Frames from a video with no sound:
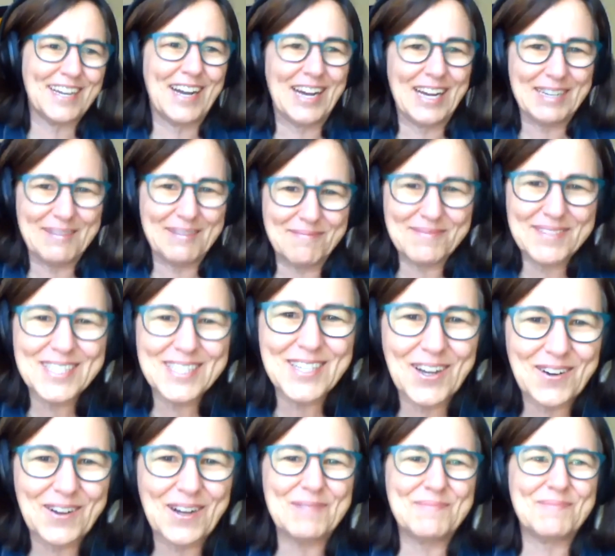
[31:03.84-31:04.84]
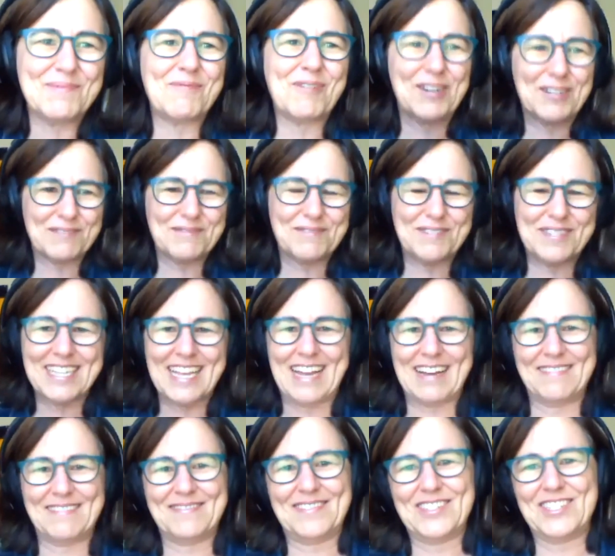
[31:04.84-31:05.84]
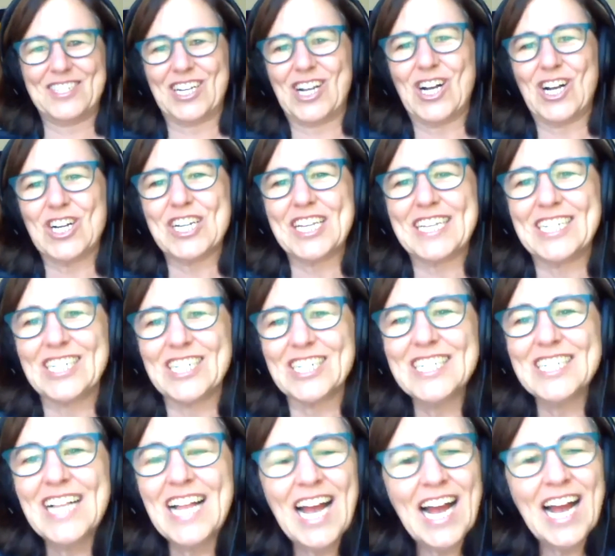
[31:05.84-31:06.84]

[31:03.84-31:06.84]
times, so wonderful to have Jakarta here.